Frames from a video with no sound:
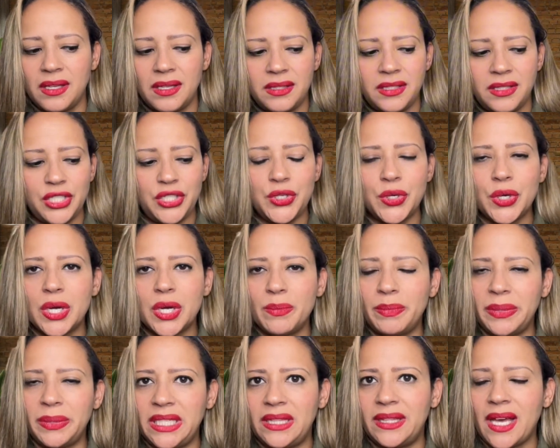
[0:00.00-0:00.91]
Did you
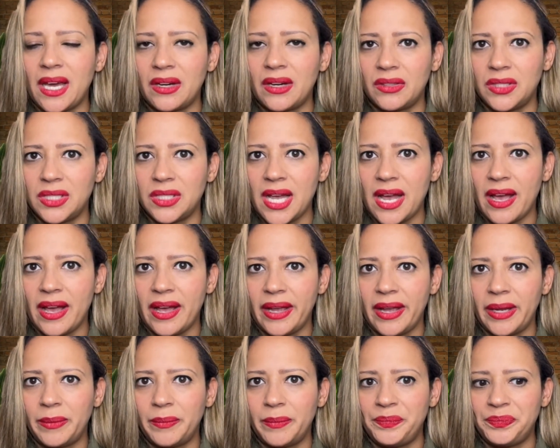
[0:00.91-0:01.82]
complete that on
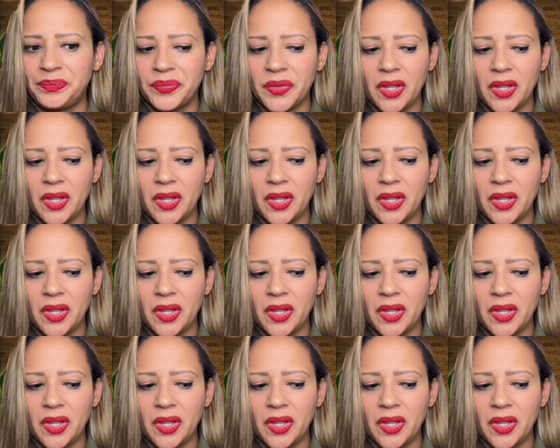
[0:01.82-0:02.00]
time?